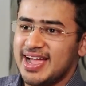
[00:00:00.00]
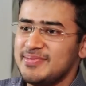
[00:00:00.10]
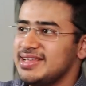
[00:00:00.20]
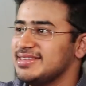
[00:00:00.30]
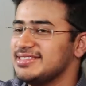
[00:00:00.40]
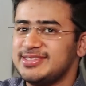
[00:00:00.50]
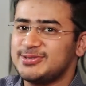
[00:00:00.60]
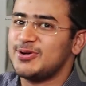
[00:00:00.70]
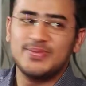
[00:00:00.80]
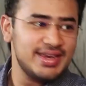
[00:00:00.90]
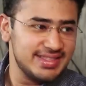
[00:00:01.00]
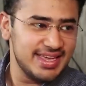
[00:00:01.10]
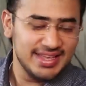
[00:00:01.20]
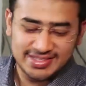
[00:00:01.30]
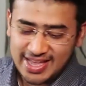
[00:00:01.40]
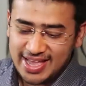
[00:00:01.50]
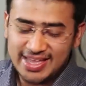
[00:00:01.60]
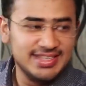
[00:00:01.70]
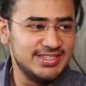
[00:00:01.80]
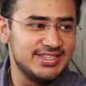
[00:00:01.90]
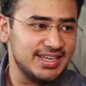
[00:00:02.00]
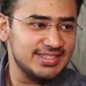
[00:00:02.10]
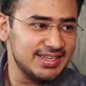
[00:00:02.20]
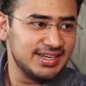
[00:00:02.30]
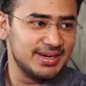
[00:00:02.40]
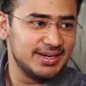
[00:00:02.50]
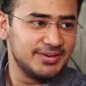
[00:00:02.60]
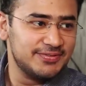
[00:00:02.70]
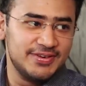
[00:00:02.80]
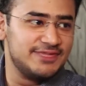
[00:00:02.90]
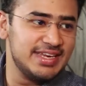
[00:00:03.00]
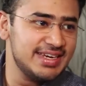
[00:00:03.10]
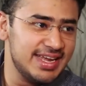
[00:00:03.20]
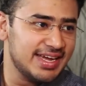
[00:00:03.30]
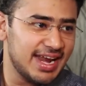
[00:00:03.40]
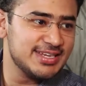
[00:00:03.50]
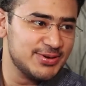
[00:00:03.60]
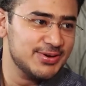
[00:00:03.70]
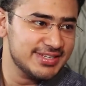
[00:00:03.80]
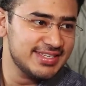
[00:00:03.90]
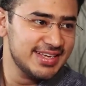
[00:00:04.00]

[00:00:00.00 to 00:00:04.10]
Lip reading: I mean, so many things in just a 15-day crash course.